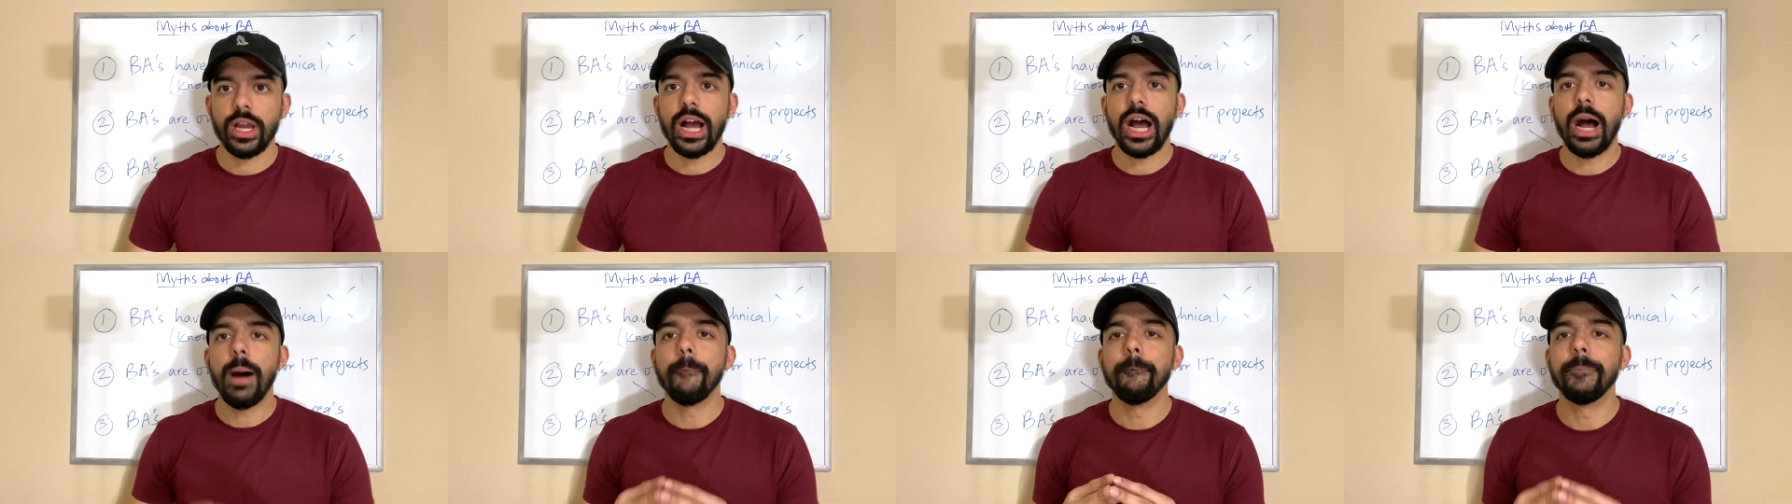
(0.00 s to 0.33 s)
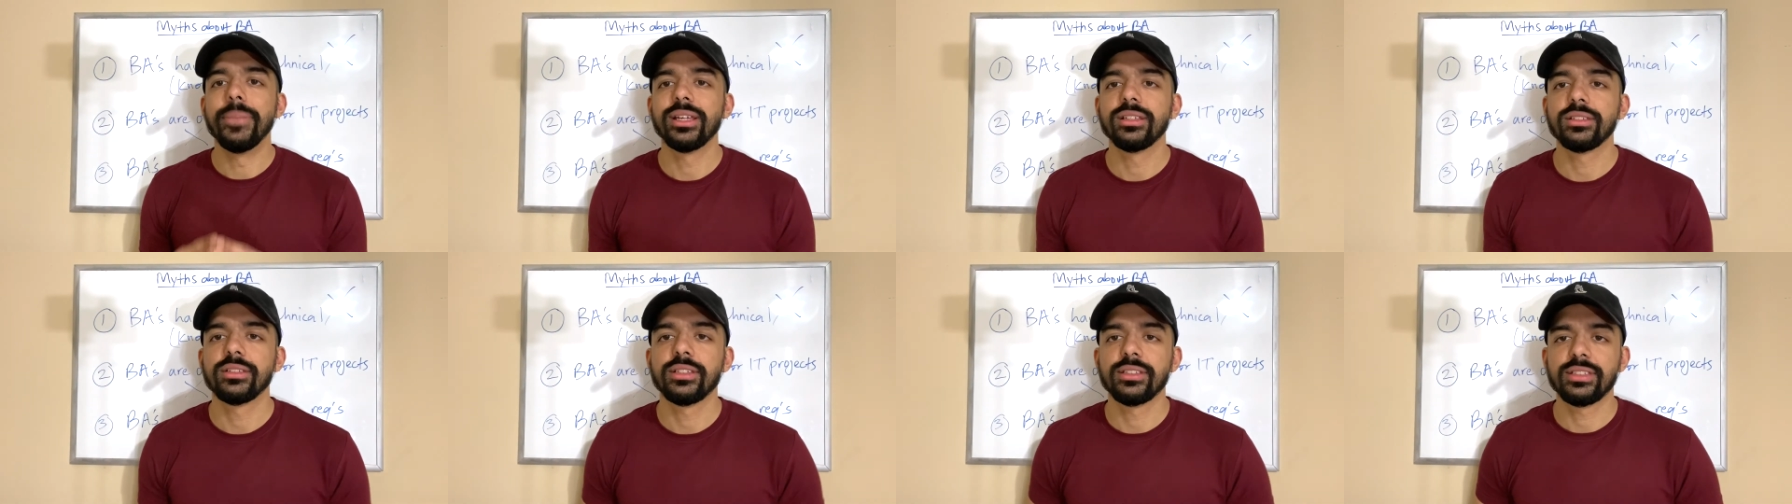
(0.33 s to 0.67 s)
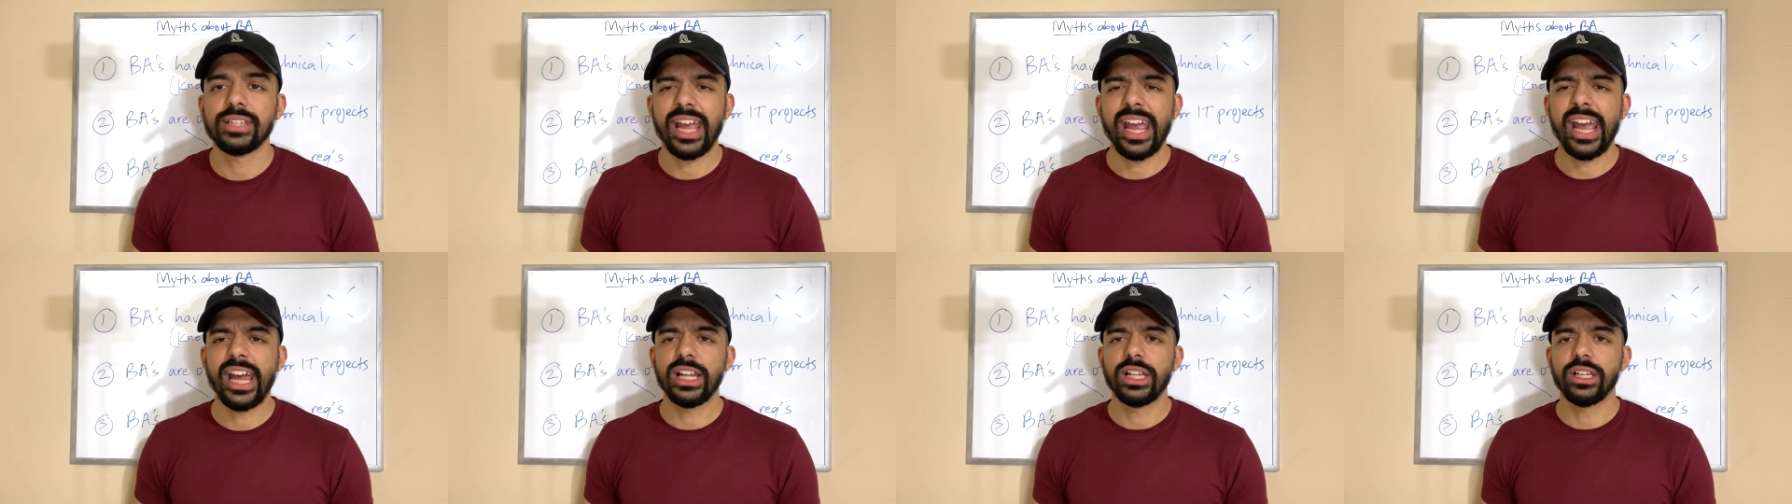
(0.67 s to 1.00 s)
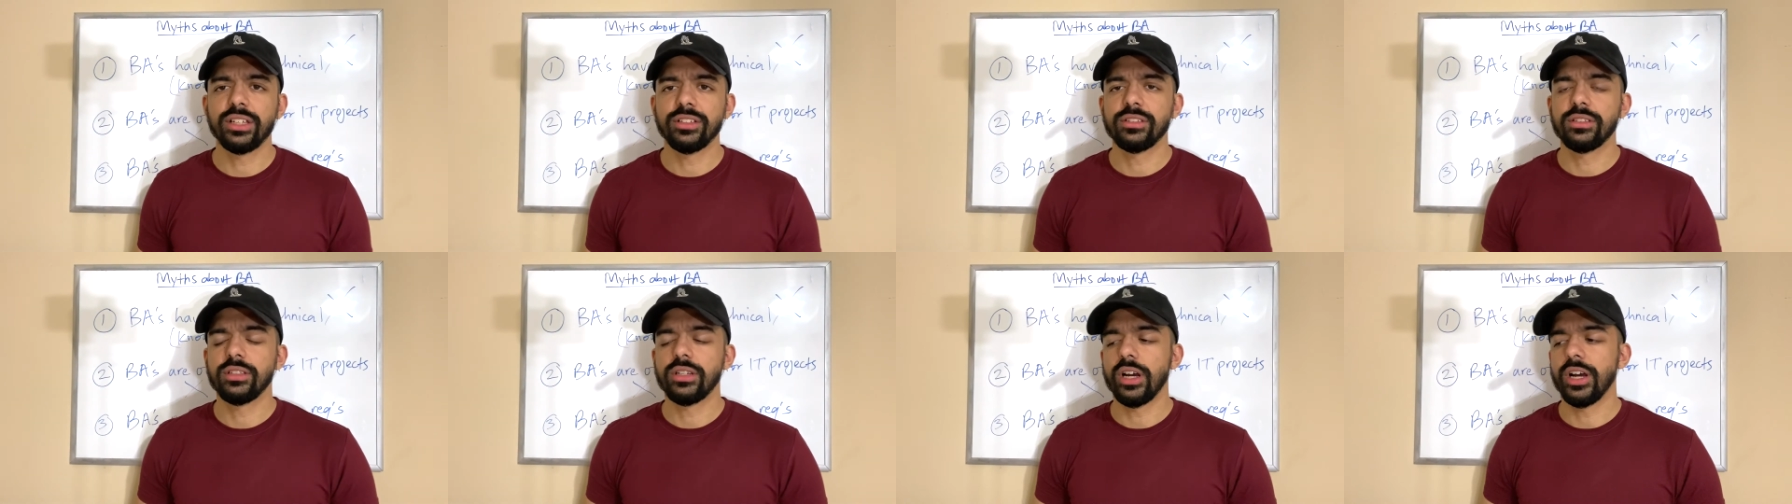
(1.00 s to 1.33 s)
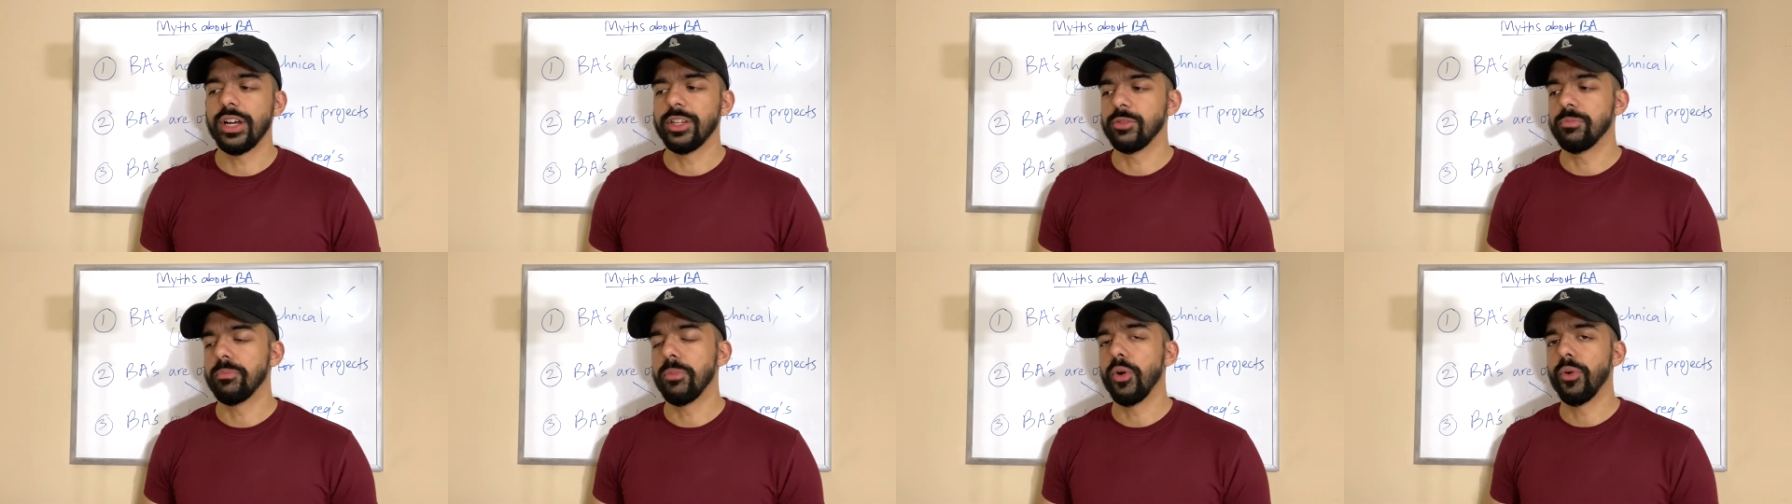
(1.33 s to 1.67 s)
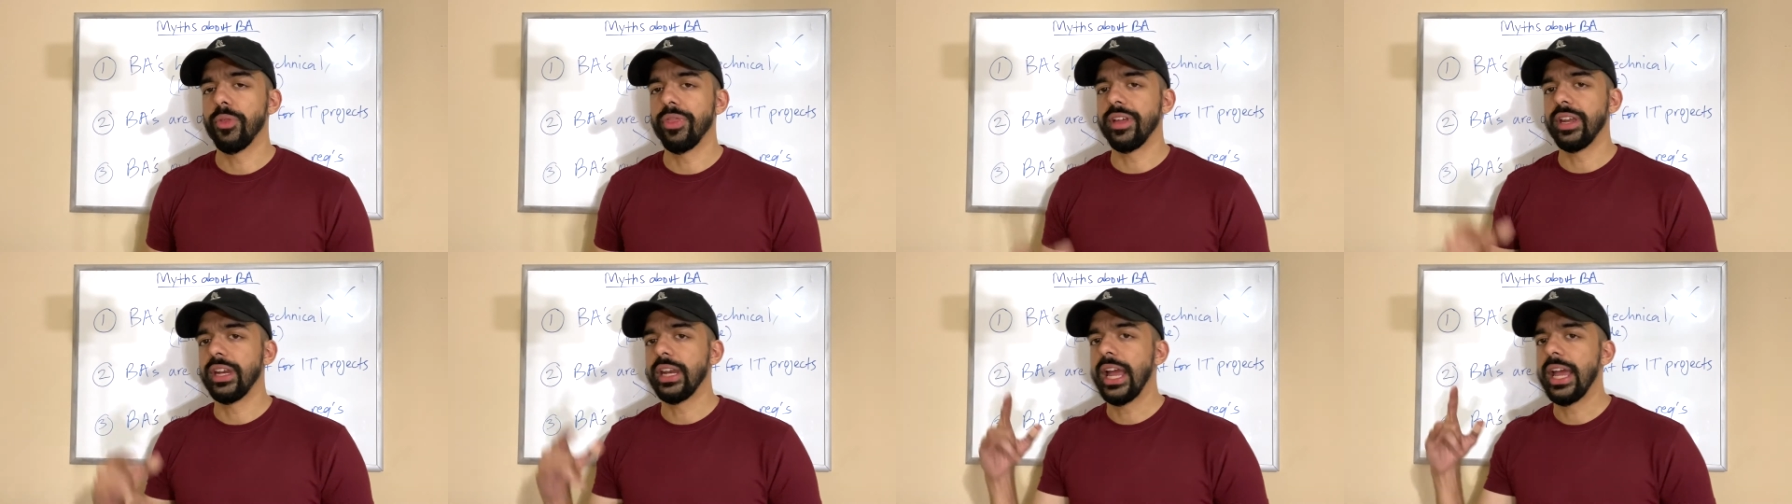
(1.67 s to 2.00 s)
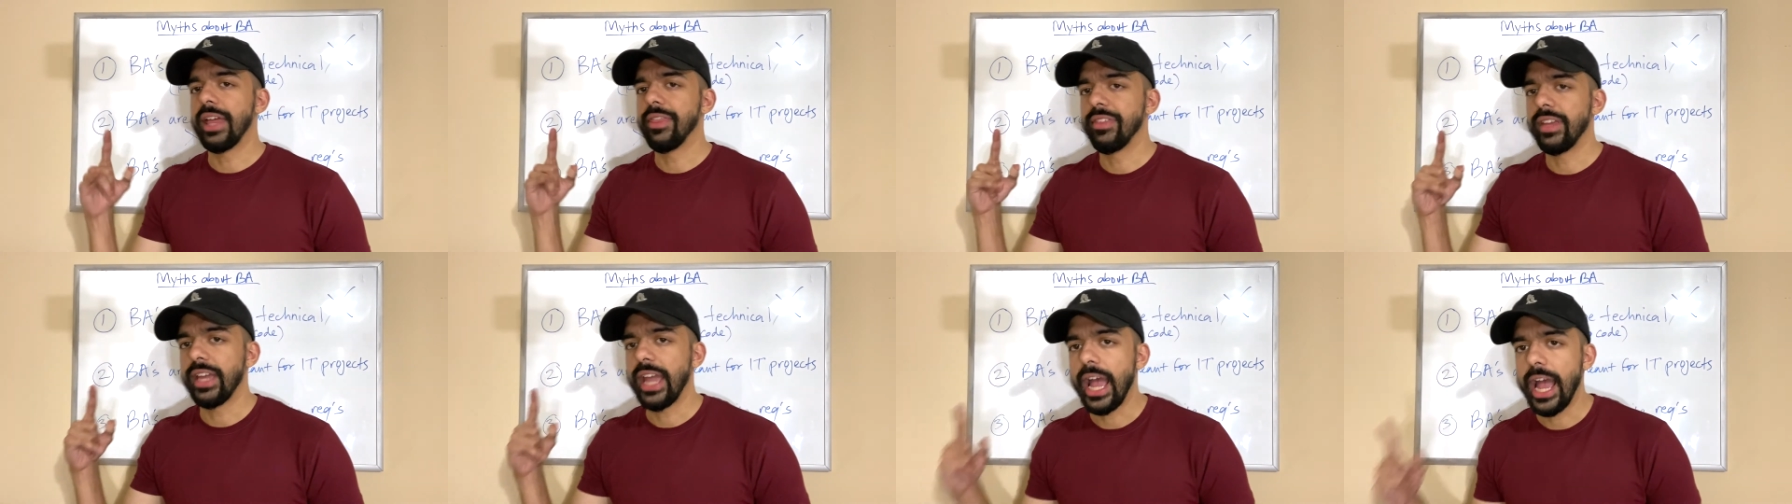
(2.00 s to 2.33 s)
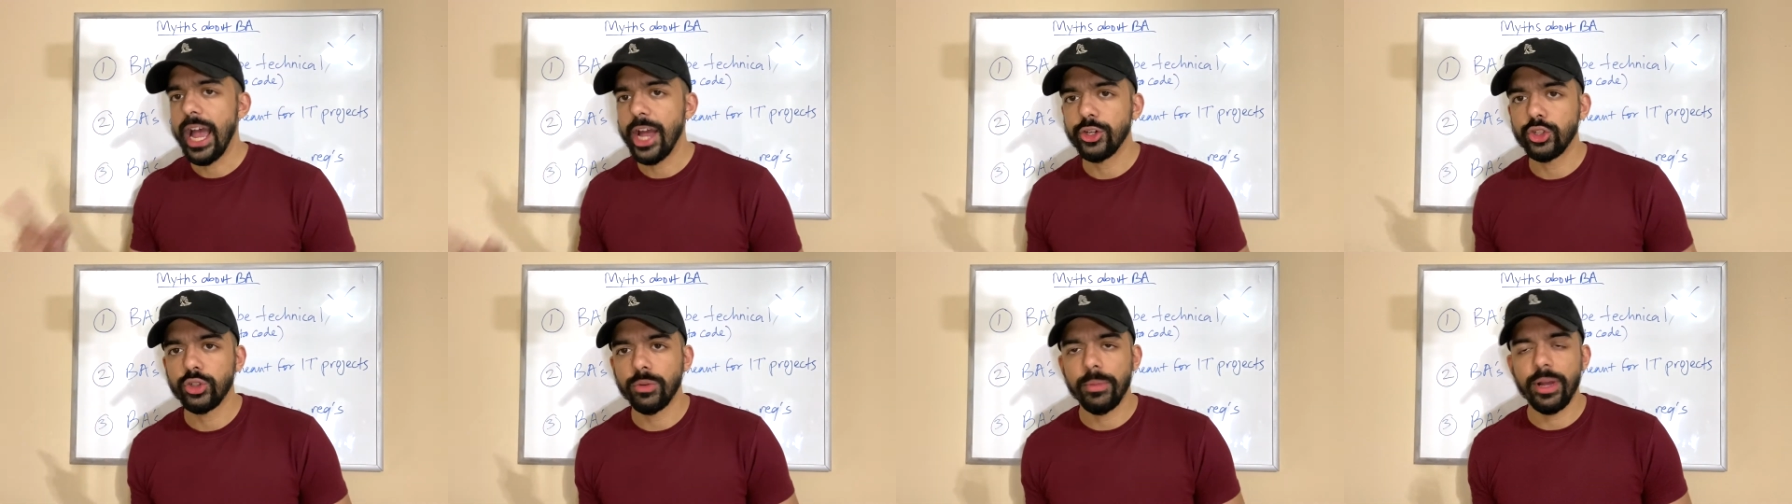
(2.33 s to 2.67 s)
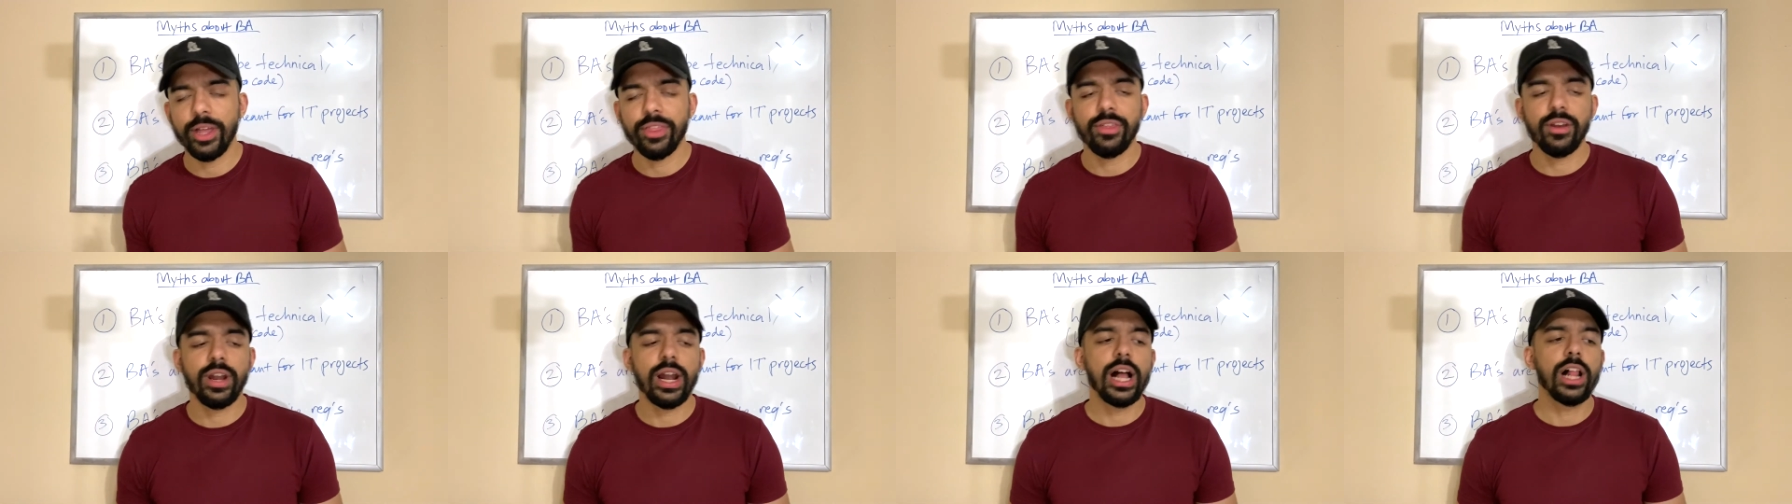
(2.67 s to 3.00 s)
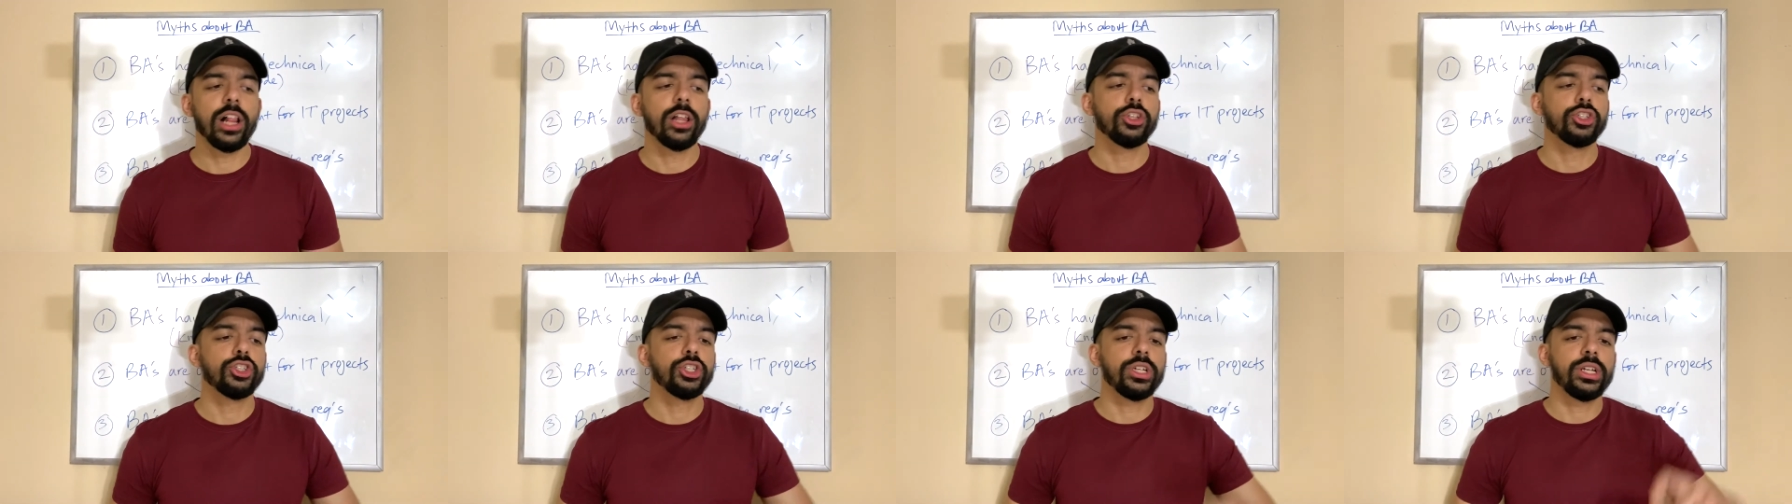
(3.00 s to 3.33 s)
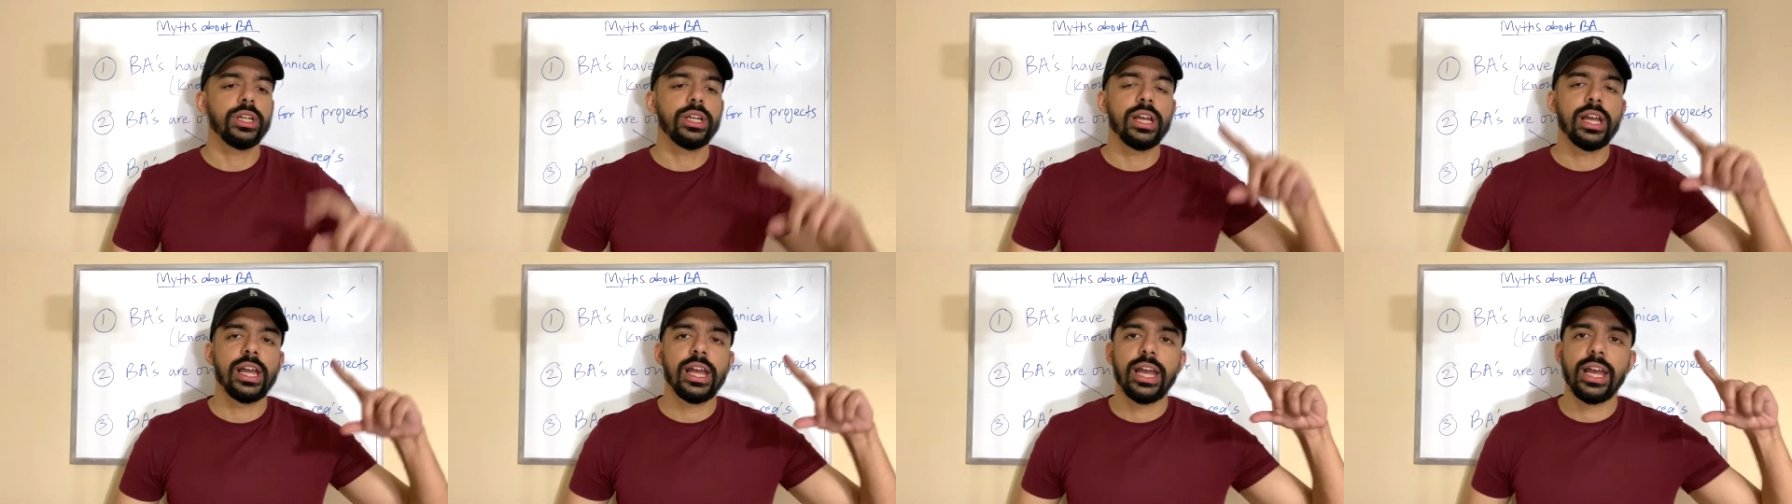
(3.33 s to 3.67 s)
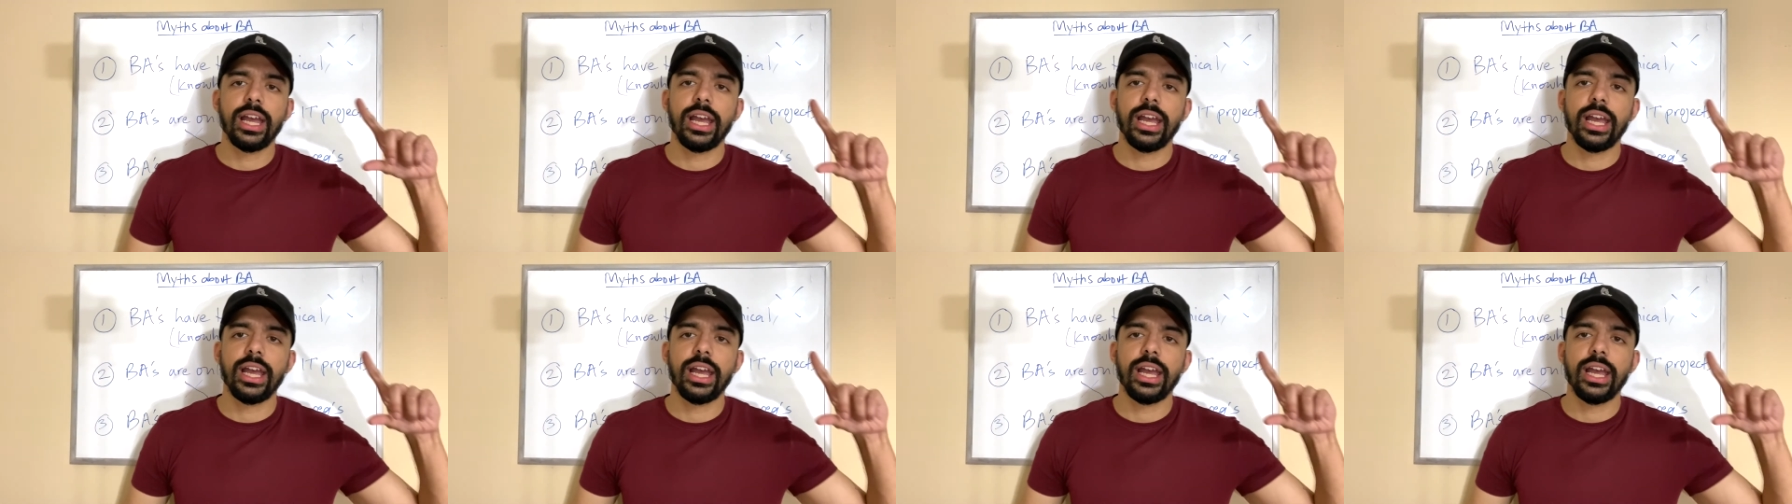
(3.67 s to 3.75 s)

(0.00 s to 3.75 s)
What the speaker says: a business analyst does, both in the agile methodology